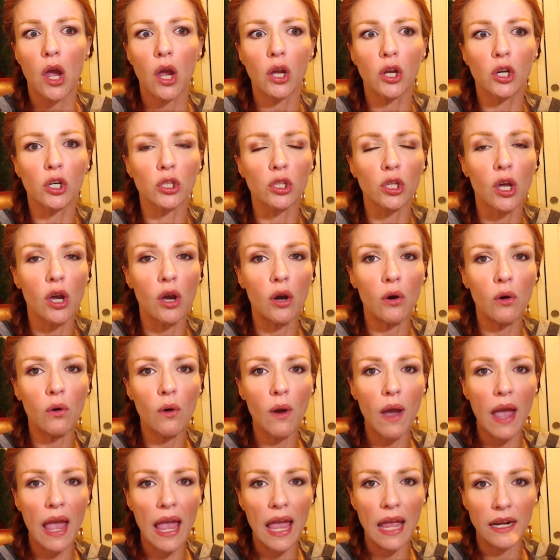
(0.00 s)
glow
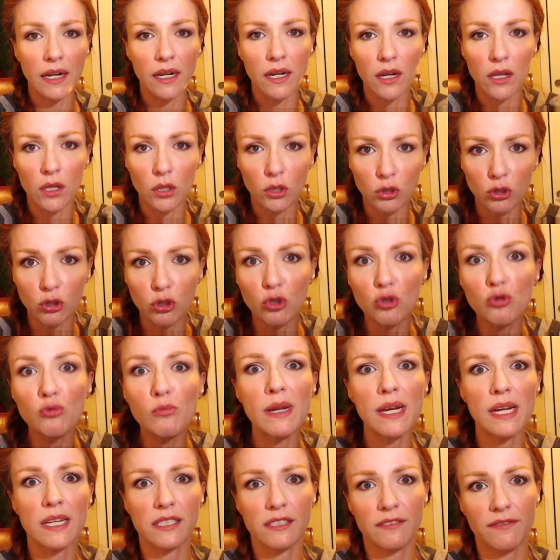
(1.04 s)
and
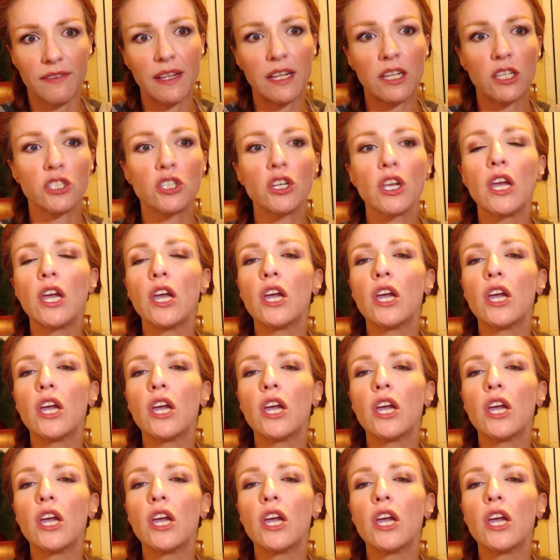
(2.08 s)
luminous finish